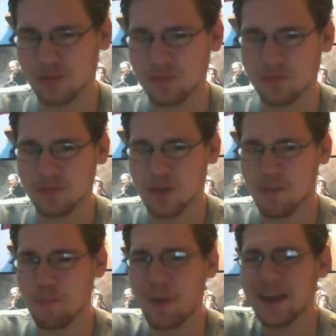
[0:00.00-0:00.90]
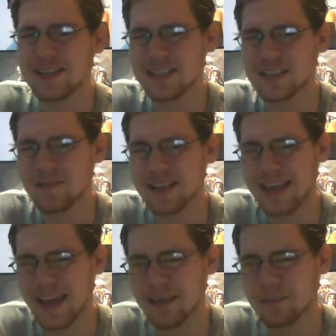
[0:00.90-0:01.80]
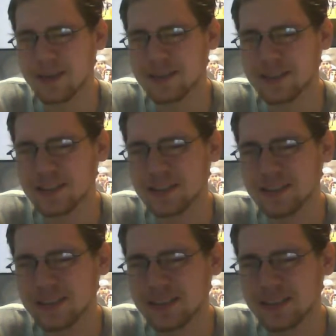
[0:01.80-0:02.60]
the basics of the game, basically,